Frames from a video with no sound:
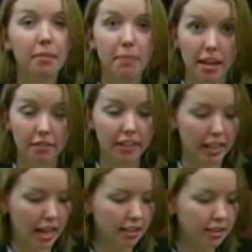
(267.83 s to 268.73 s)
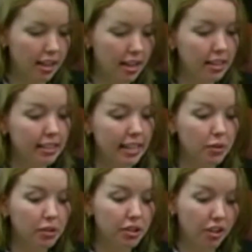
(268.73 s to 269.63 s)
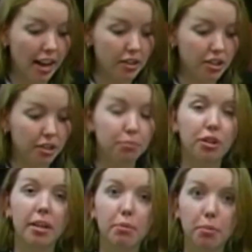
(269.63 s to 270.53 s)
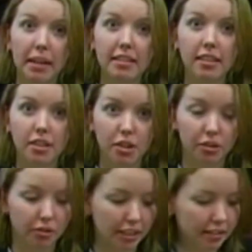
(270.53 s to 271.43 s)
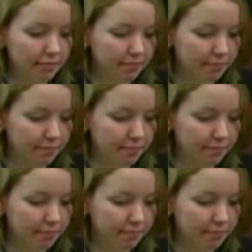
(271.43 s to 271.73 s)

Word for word: Pedophilia, sexual attraction to prepubescent children.